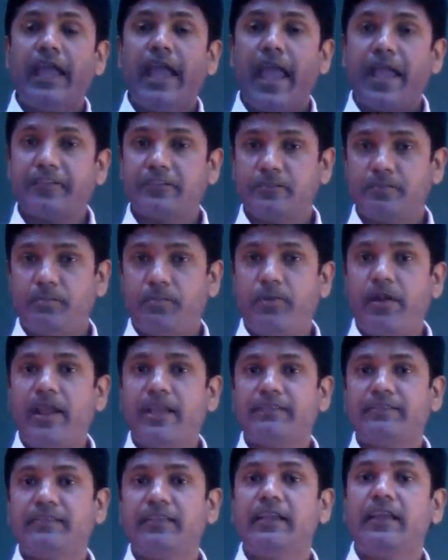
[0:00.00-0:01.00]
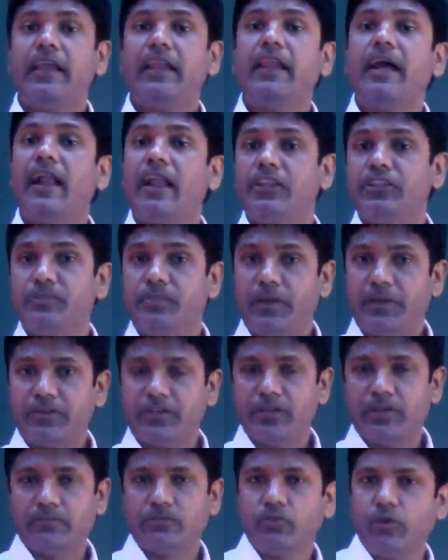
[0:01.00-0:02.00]
express an algebraic
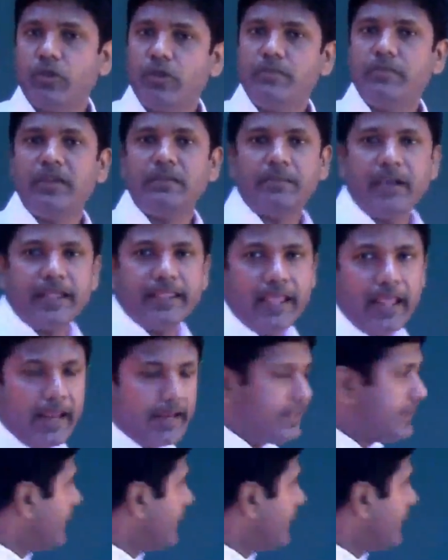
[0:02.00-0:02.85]
terms. What do I mean by that? Let's